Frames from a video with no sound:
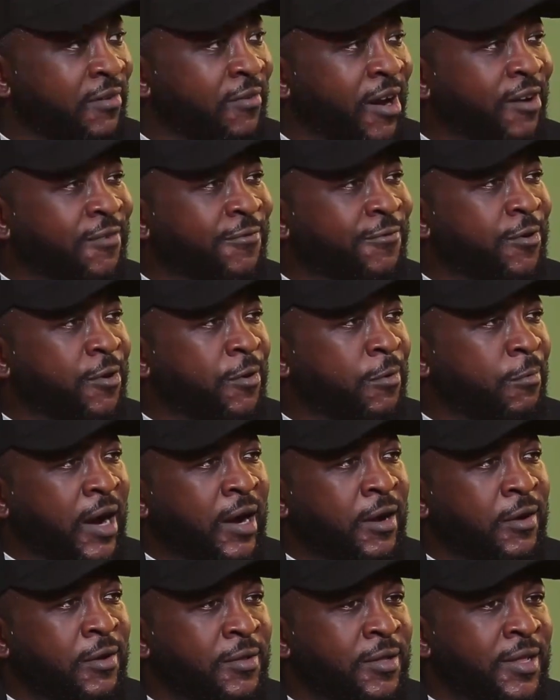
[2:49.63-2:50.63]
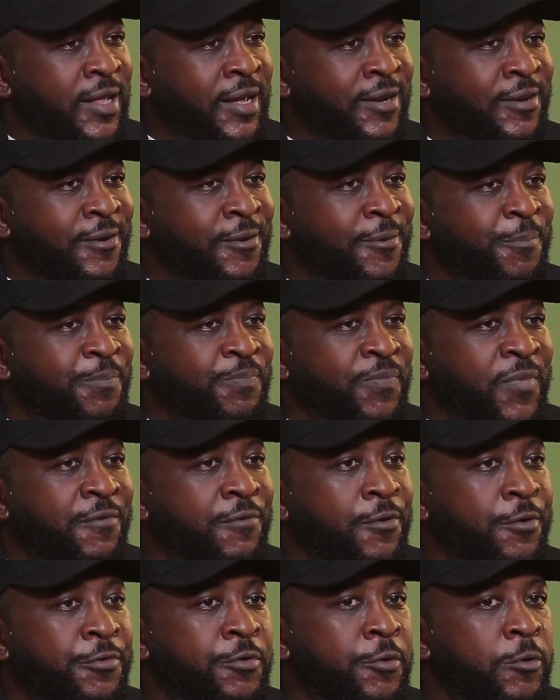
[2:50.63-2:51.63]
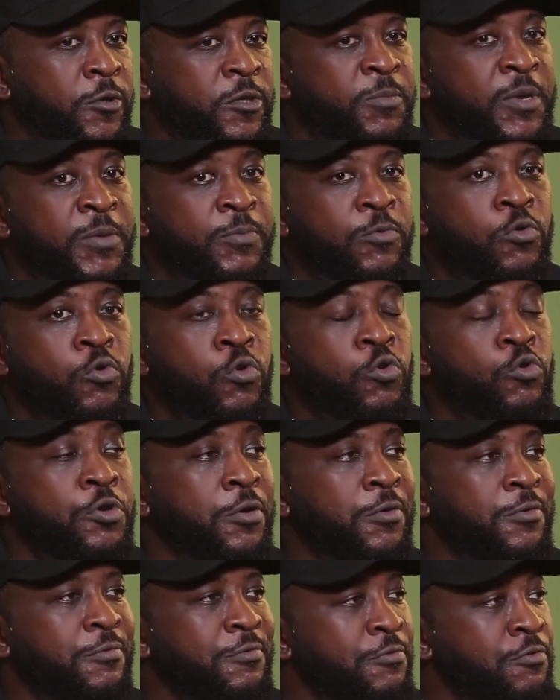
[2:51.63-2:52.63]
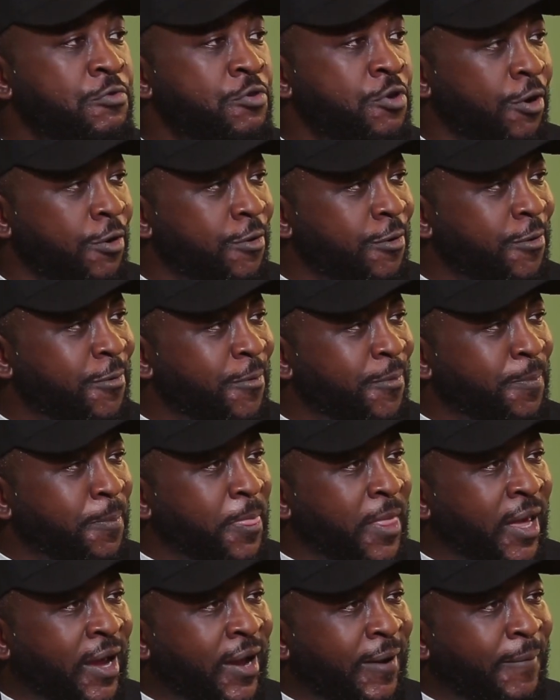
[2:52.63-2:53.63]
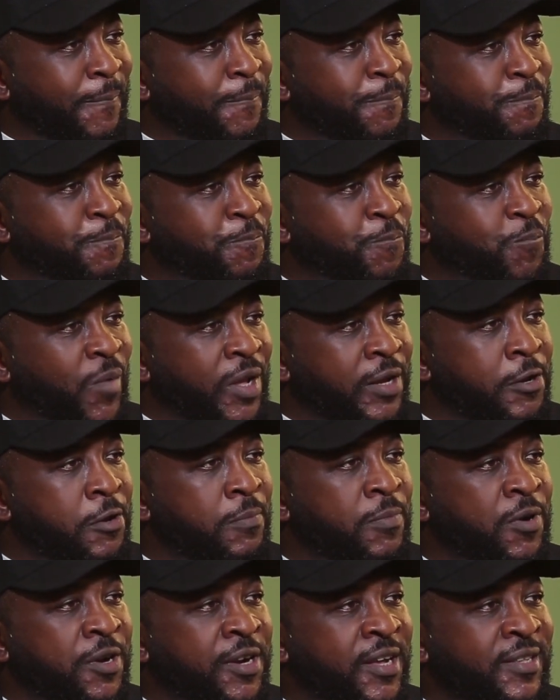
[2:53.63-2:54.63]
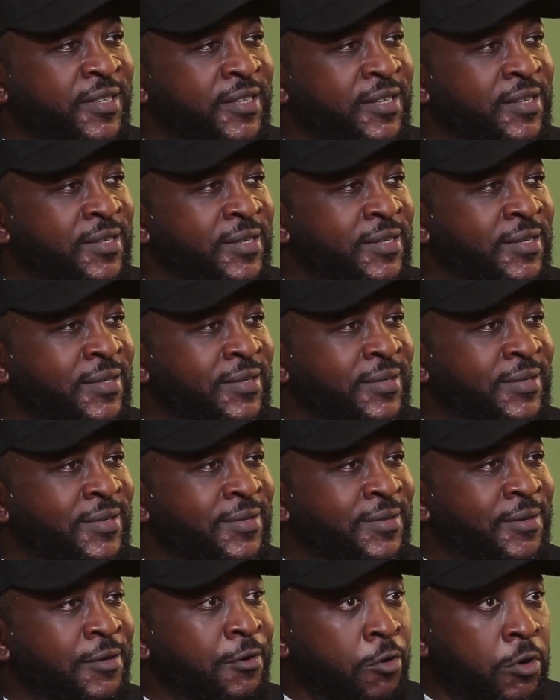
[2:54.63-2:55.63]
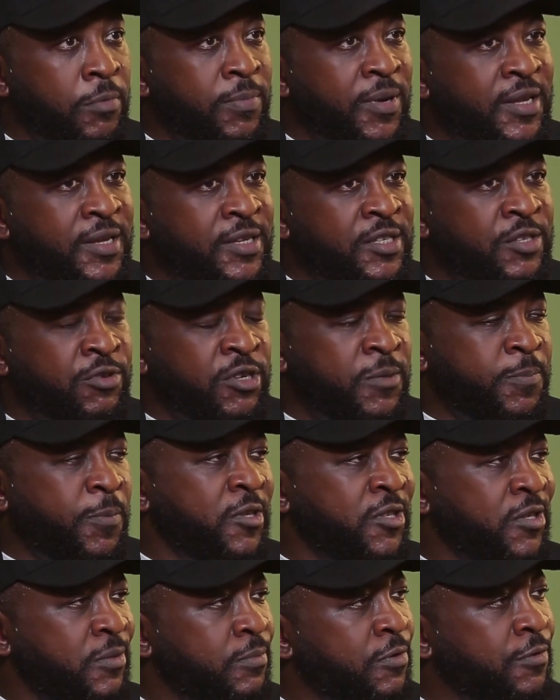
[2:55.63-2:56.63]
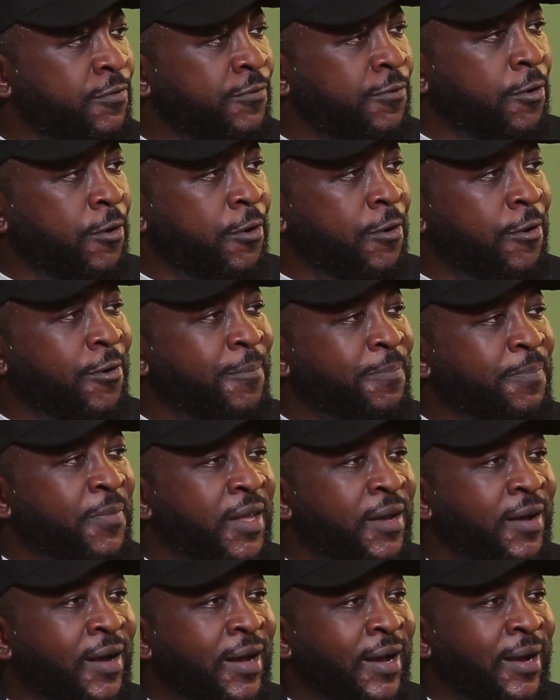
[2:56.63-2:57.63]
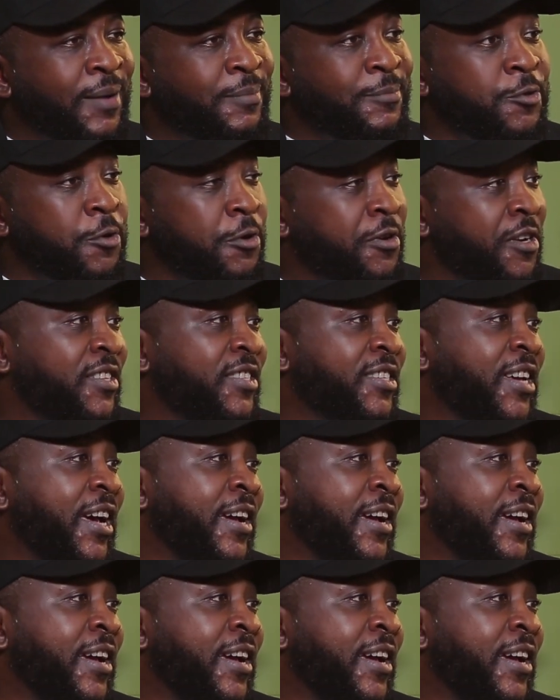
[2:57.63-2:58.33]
around for a while. And for those people who don't know, mm. um, Leo Burnett is globally is responsible for um, Tony the